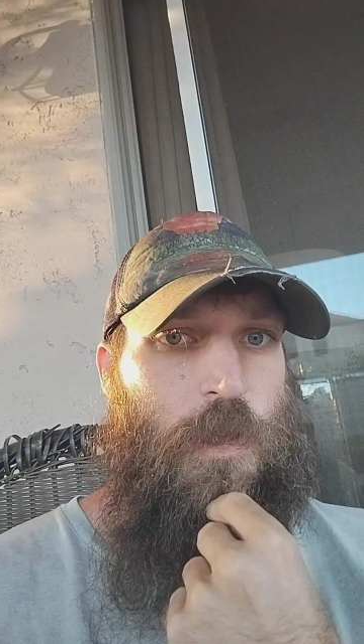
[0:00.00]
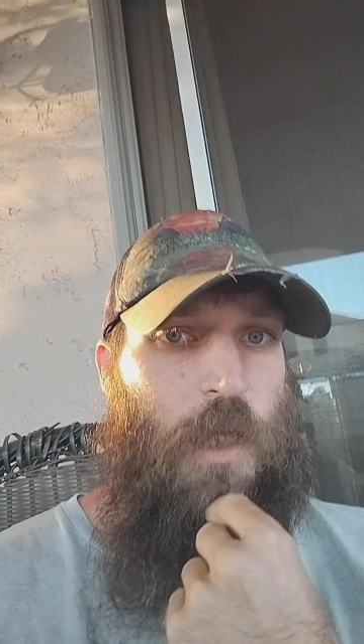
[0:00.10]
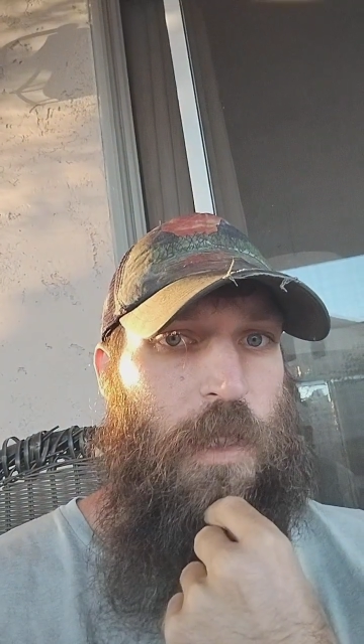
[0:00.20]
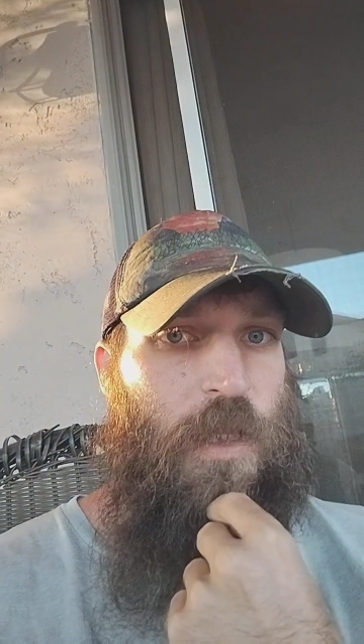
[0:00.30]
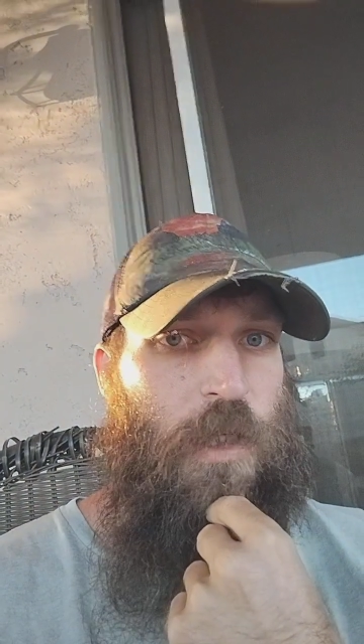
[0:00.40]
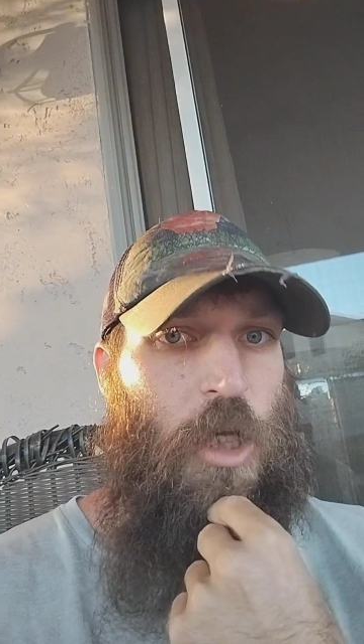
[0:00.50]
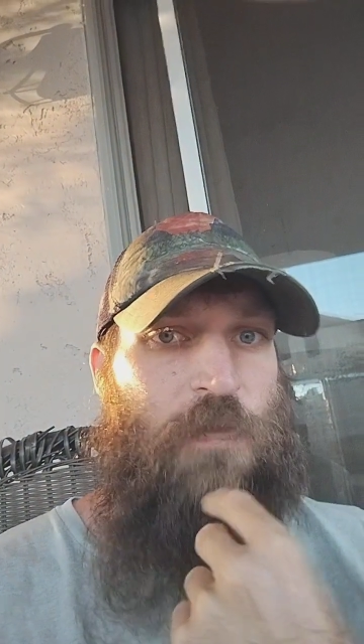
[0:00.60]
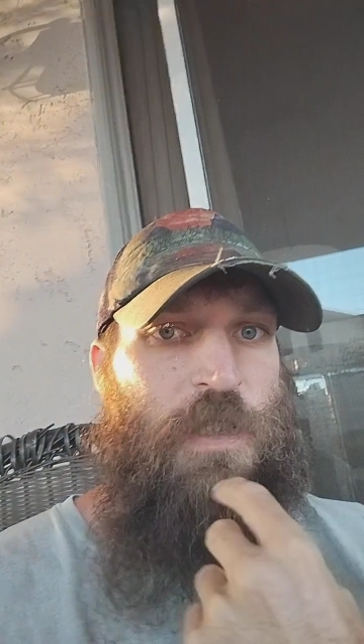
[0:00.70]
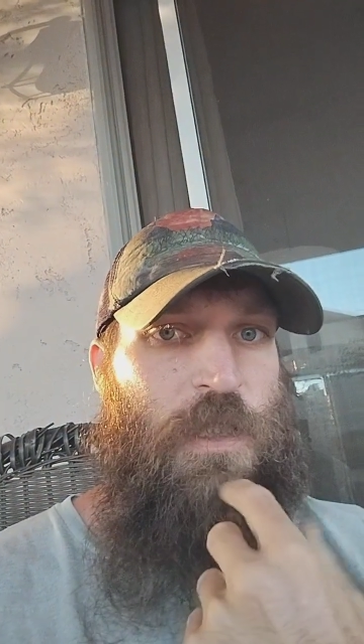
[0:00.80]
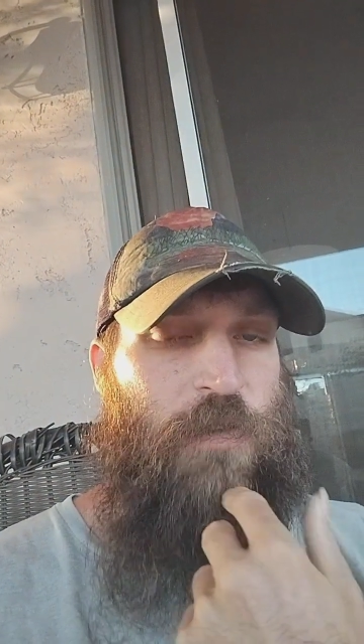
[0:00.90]
I think
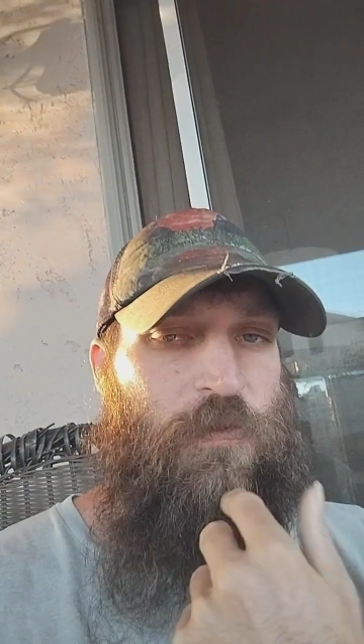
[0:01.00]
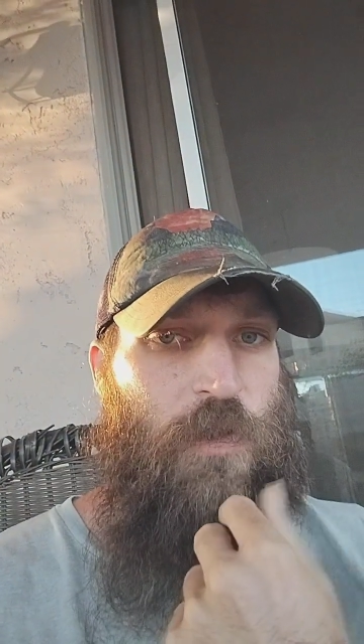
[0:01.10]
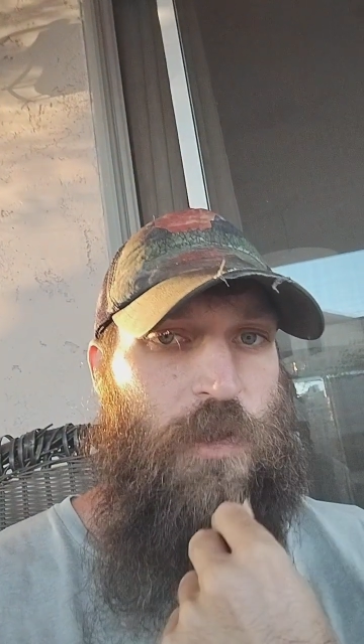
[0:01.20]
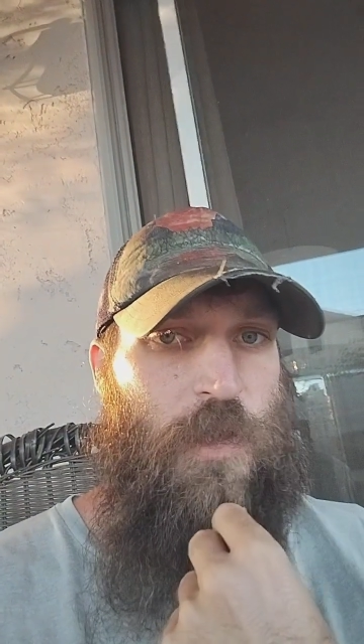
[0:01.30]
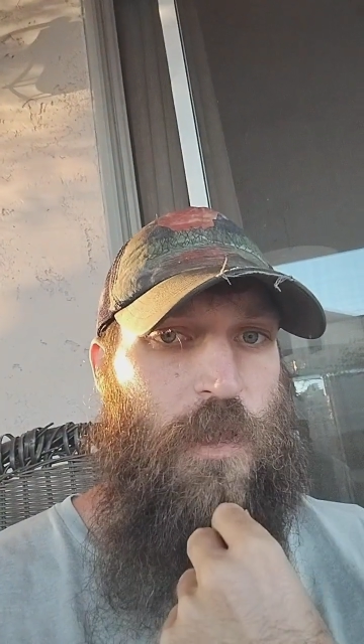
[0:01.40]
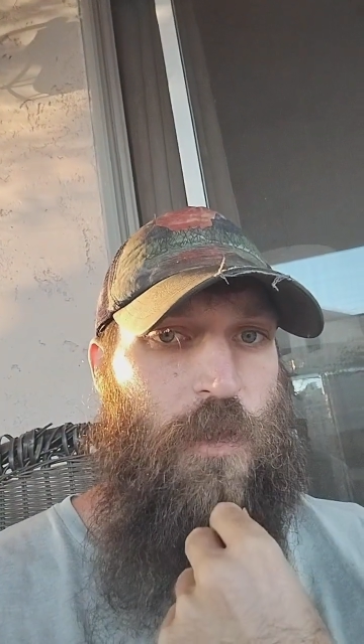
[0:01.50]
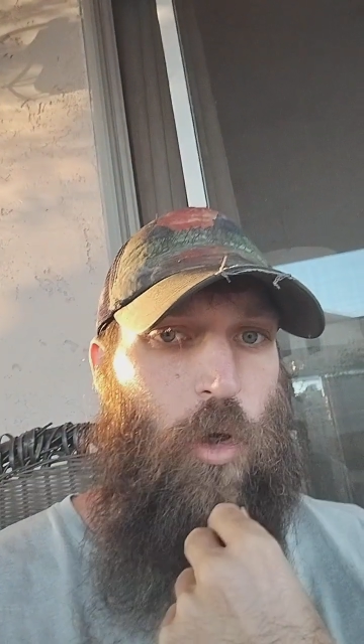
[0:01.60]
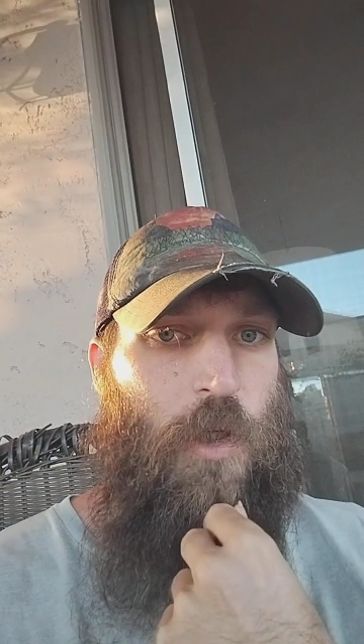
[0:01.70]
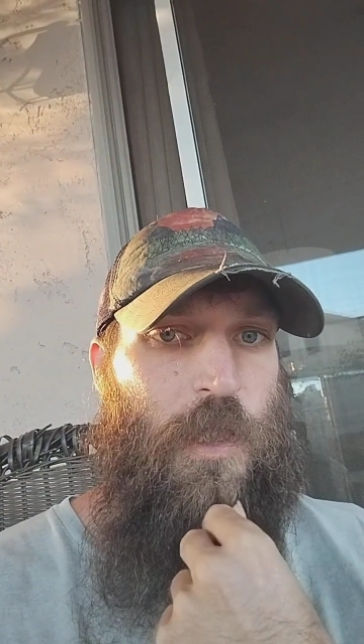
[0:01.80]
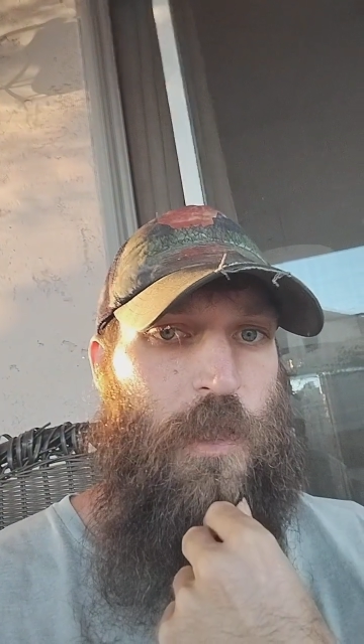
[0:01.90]
obviously first
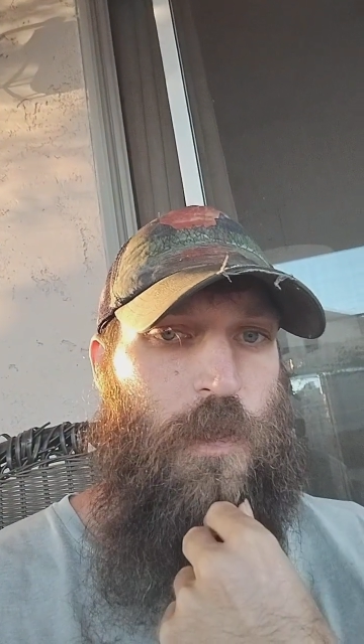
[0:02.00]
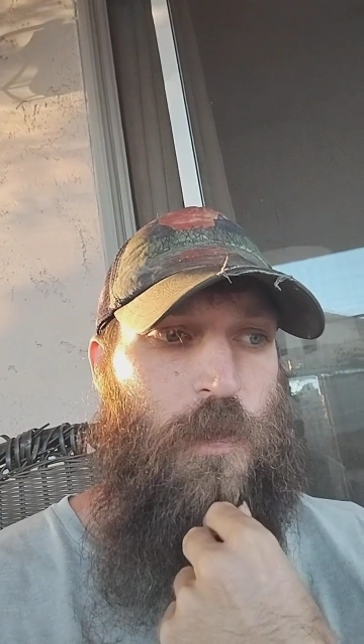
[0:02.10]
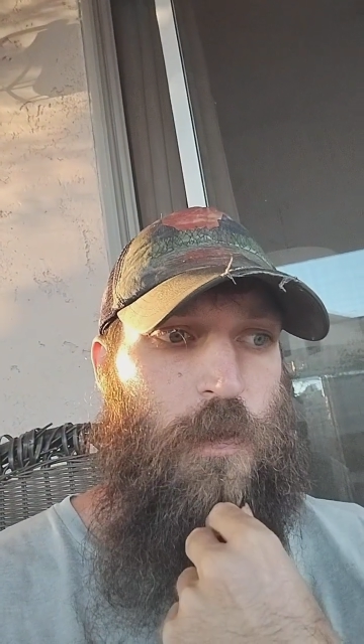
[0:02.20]
targeting